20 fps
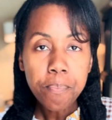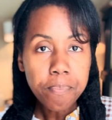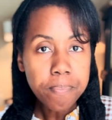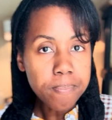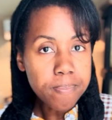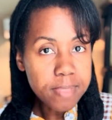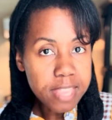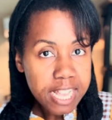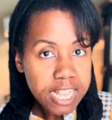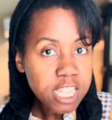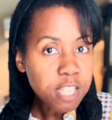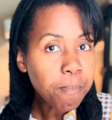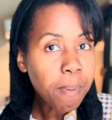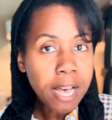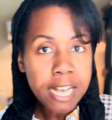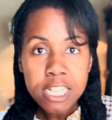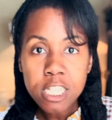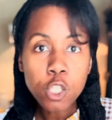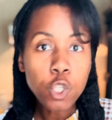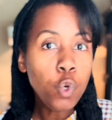This
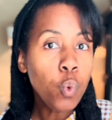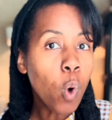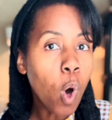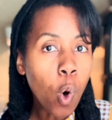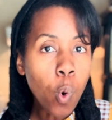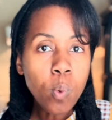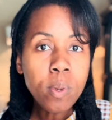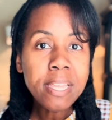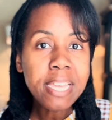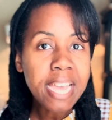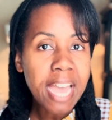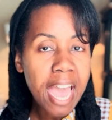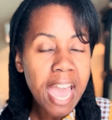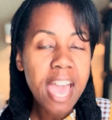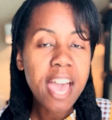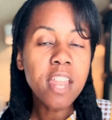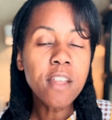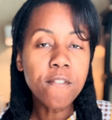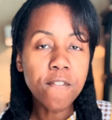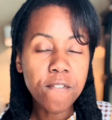spice, you only
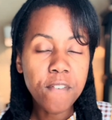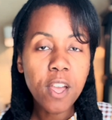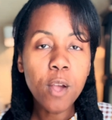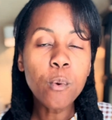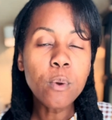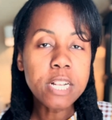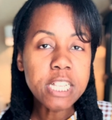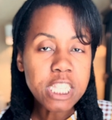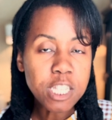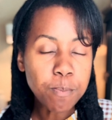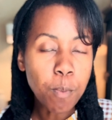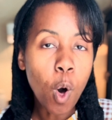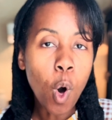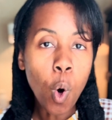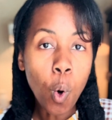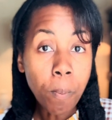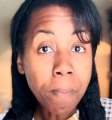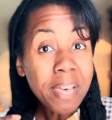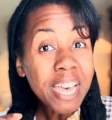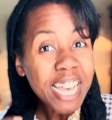add a very
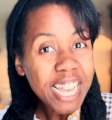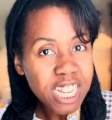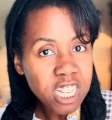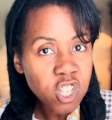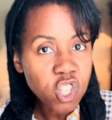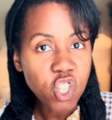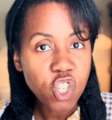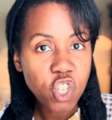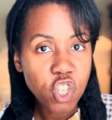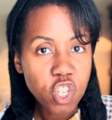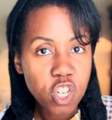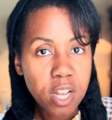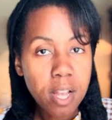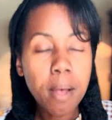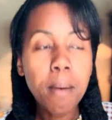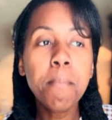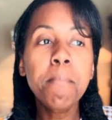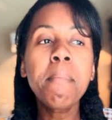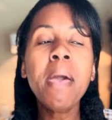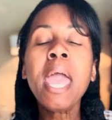small pinch.
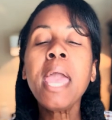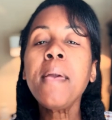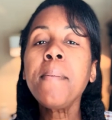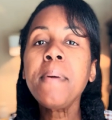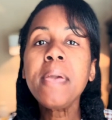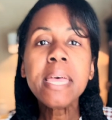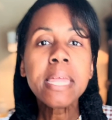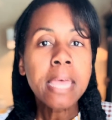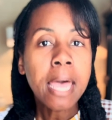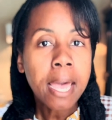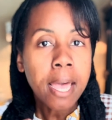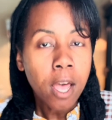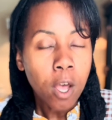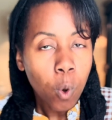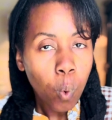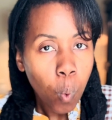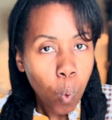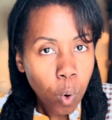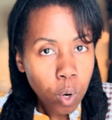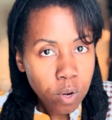Maybe like a
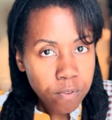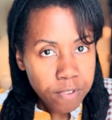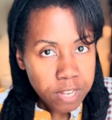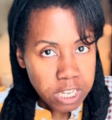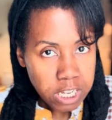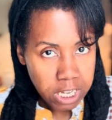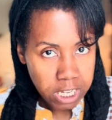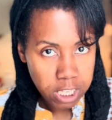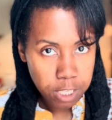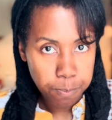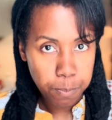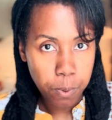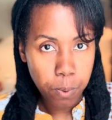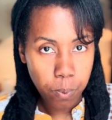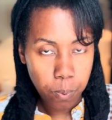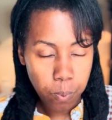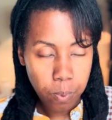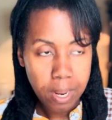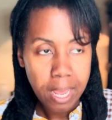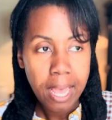quarter of a
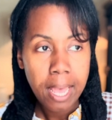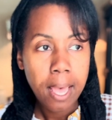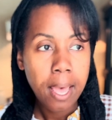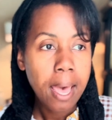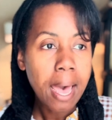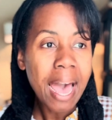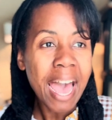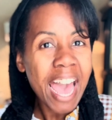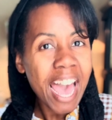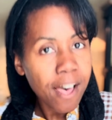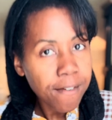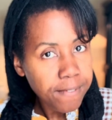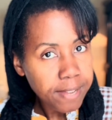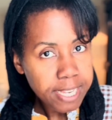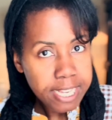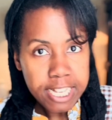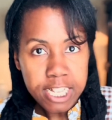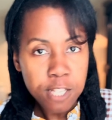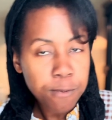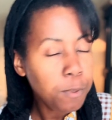teaspoon. A half a
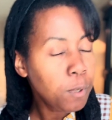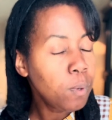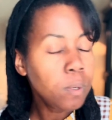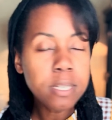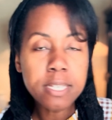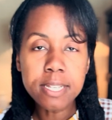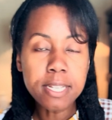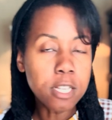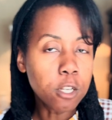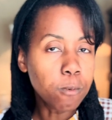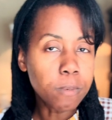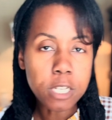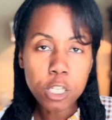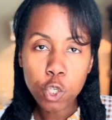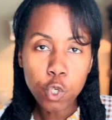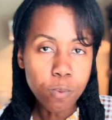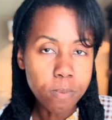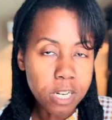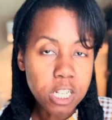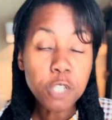teaspoon is a little bit
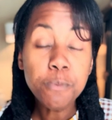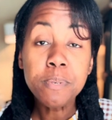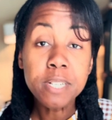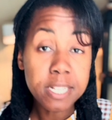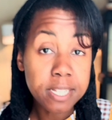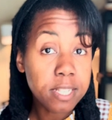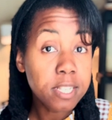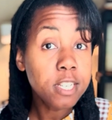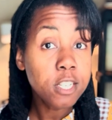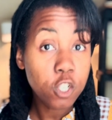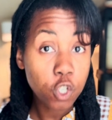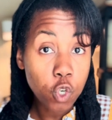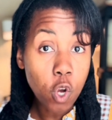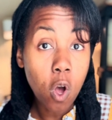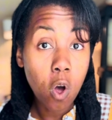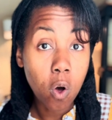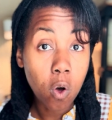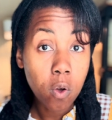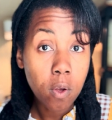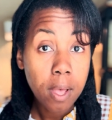too much because it is
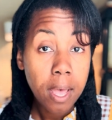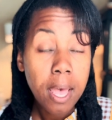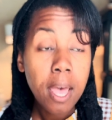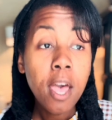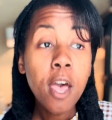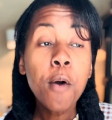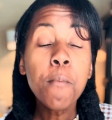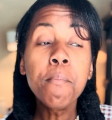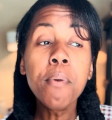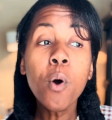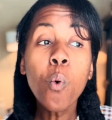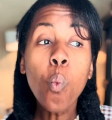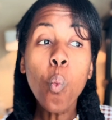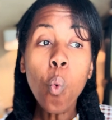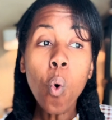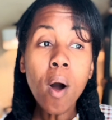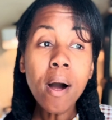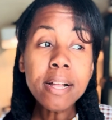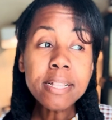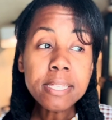strong. But
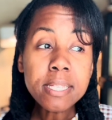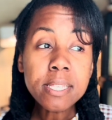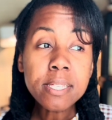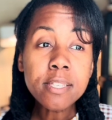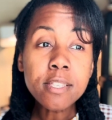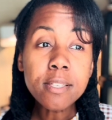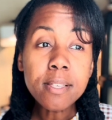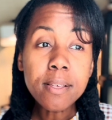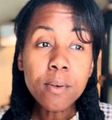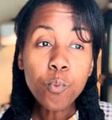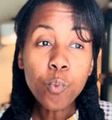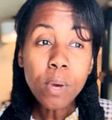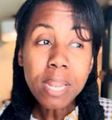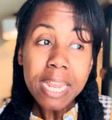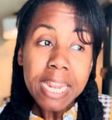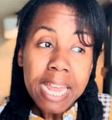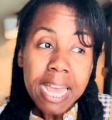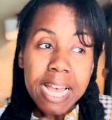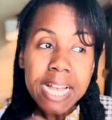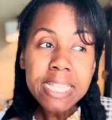when
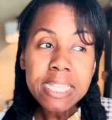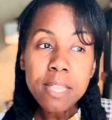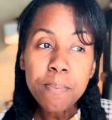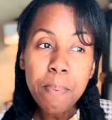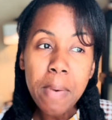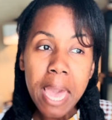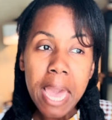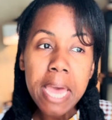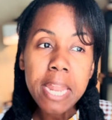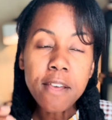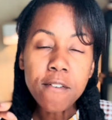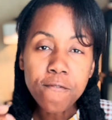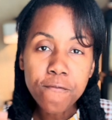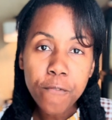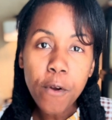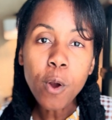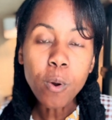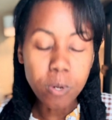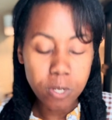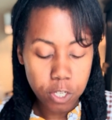it hit the pan at
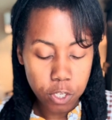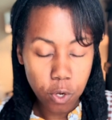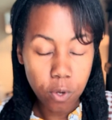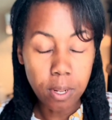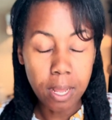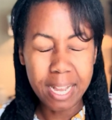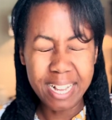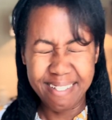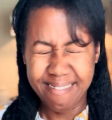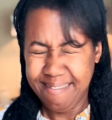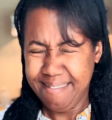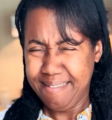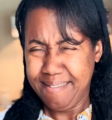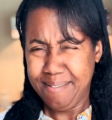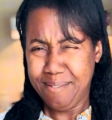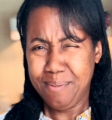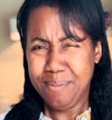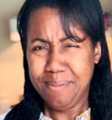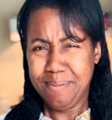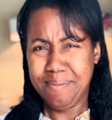first, you're like,
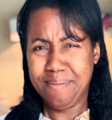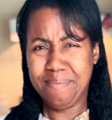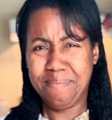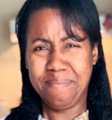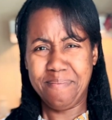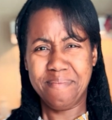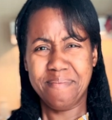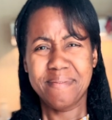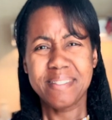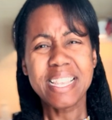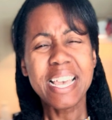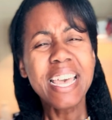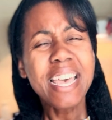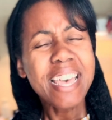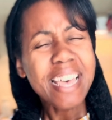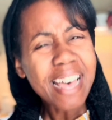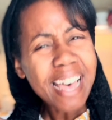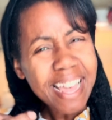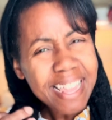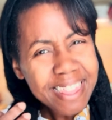ooh.
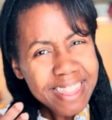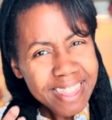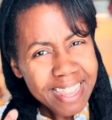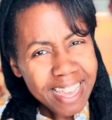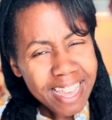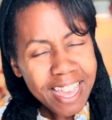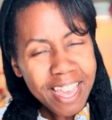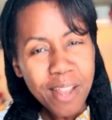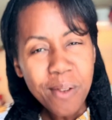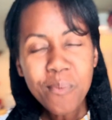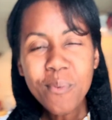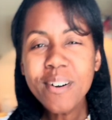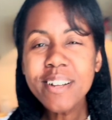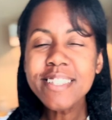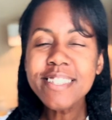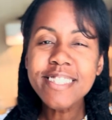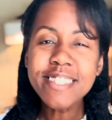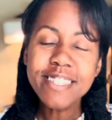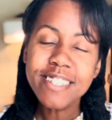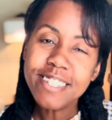And then
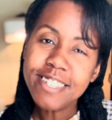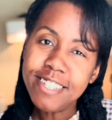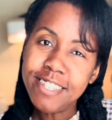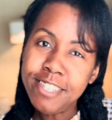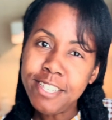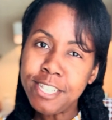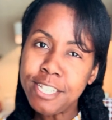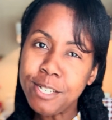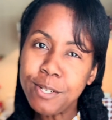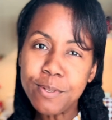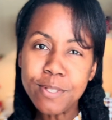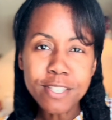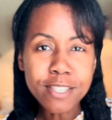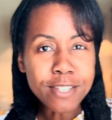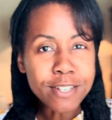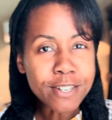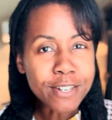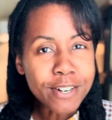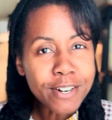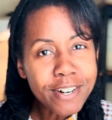once it continues to
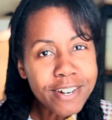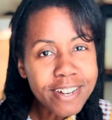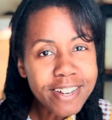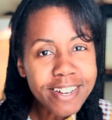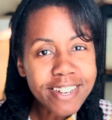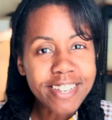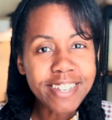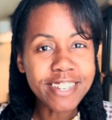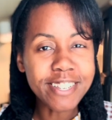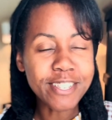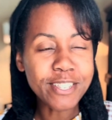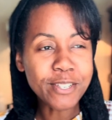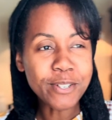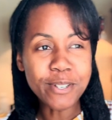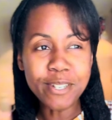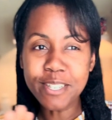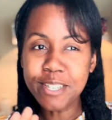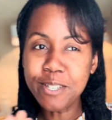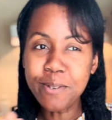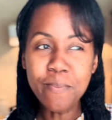cook and it
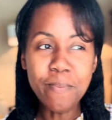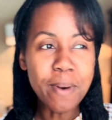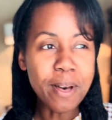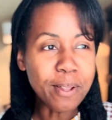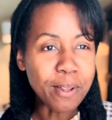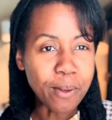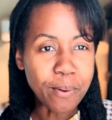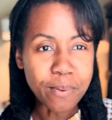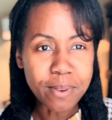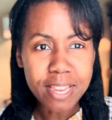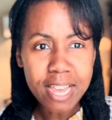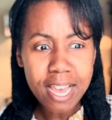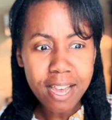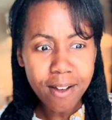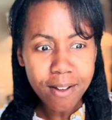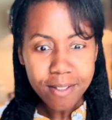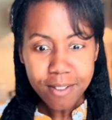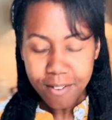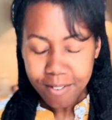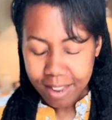starts to mellow
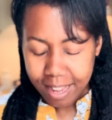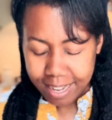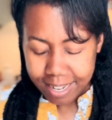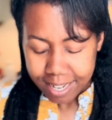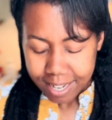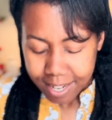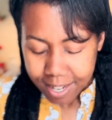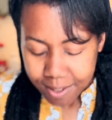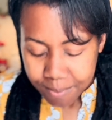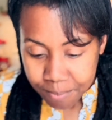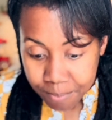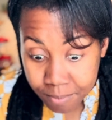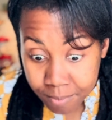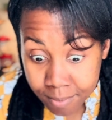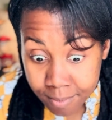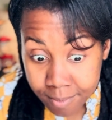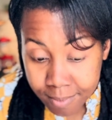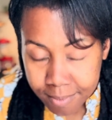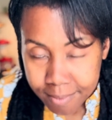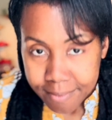down, you're like,
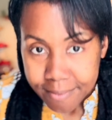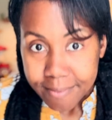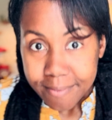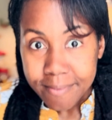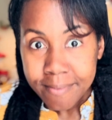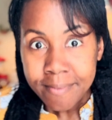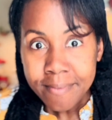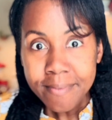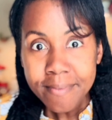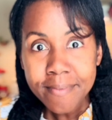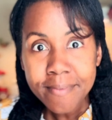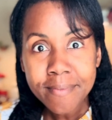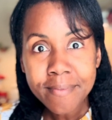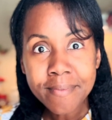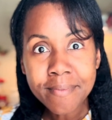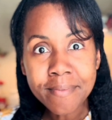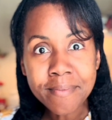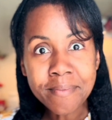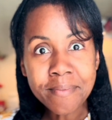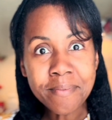
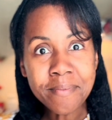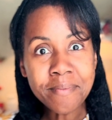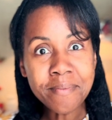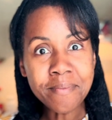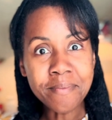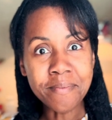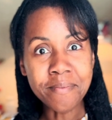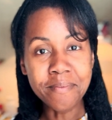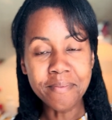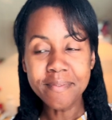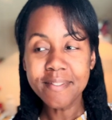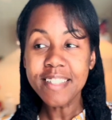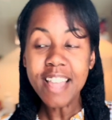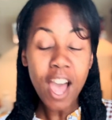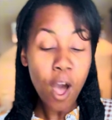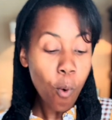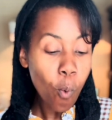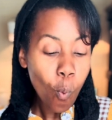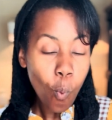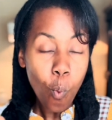
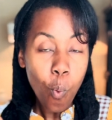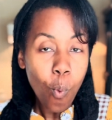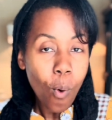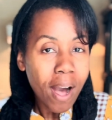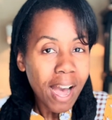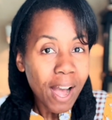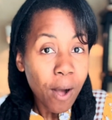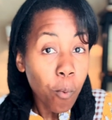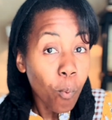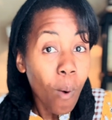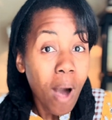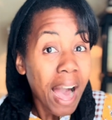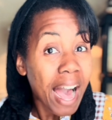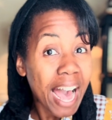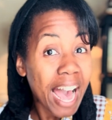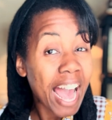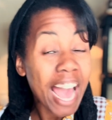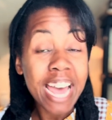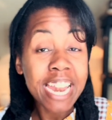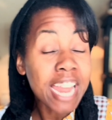Now, why,
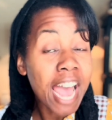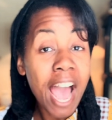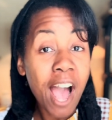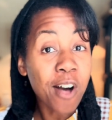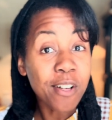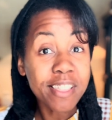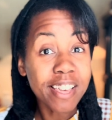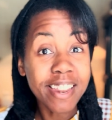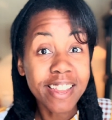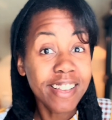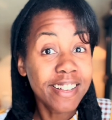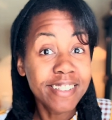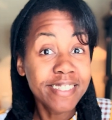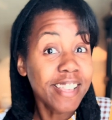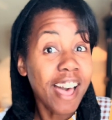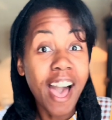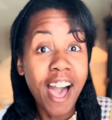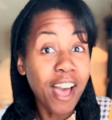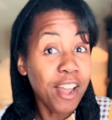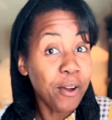and how that is,
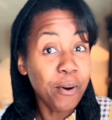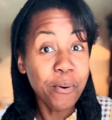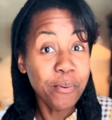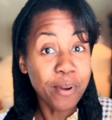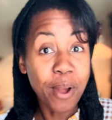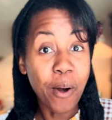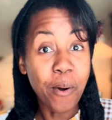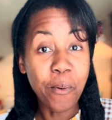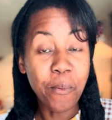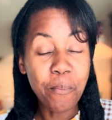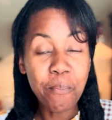I don't know.